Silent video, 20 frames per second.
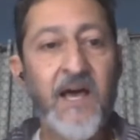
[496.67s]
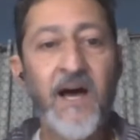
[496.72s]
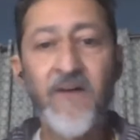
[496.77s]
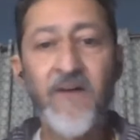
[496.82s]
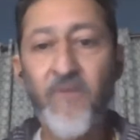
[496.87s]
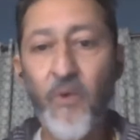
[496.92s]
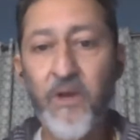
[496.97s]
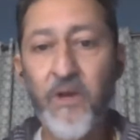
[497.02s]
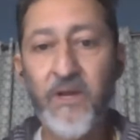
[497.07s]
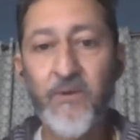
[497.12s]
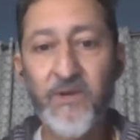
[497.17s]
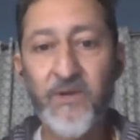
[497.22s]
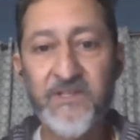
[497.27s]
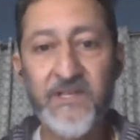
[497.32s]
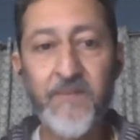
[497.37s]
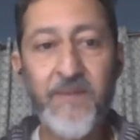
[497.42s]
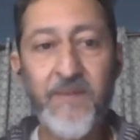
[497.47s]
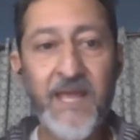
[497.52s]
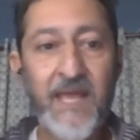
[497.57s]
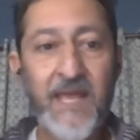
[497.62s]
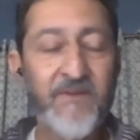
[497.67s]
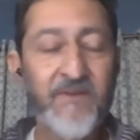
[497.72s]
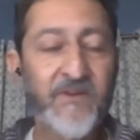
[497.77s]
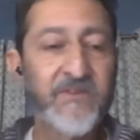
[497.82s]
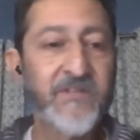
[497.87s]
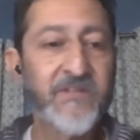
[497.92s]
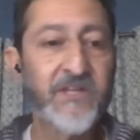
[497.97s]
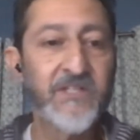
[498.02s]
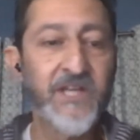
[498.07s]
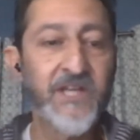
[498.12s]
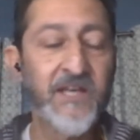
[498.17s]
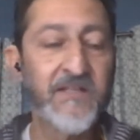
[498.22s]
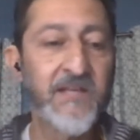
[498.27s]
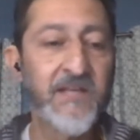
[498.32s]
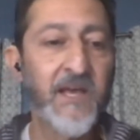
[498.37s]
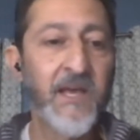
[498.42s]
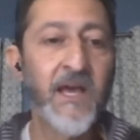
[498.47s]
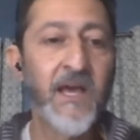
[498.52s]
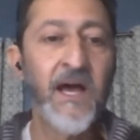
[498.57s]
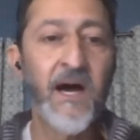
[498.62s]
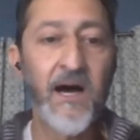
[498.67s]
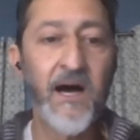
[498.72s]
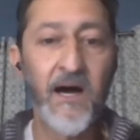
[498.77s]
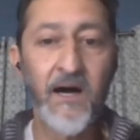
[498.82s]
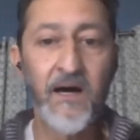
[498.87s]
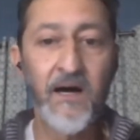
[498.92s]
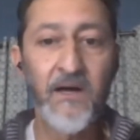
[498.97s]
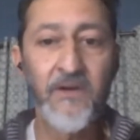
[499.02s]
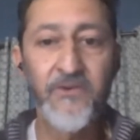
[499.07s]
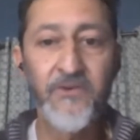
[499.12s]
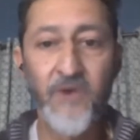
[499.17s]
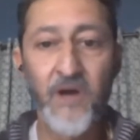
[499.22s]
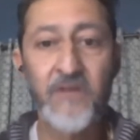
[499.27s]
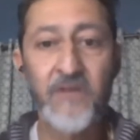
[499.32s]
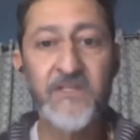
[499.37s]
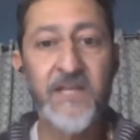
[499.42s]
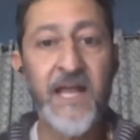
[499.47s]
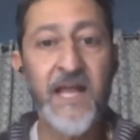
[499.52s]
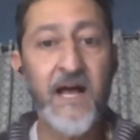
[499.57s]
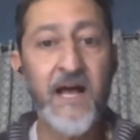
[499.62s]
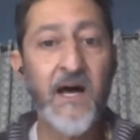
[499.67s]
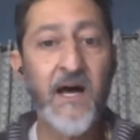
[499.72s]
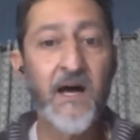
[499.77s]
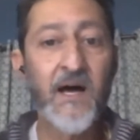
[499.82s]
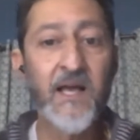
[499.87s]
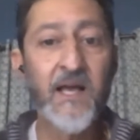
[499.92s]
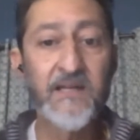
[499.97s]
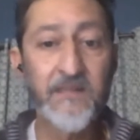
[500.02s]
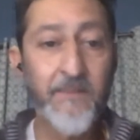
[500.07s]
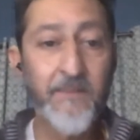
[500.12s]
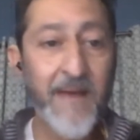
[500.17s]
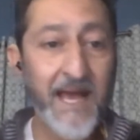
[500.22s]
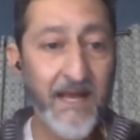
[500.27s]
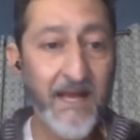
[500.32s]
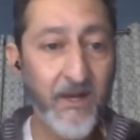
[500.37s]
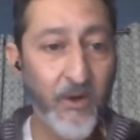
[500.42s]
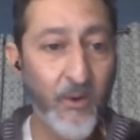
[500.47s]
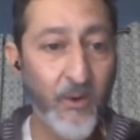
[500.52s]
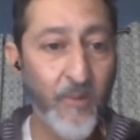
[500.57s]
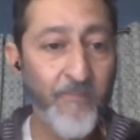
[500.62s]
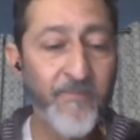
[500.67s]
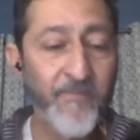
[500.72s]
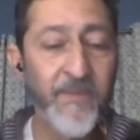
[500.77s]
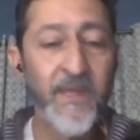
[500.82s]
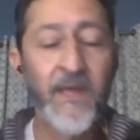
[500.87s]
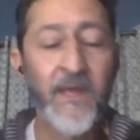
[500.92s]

avoiding risky behaviors such as drugs and tobacco.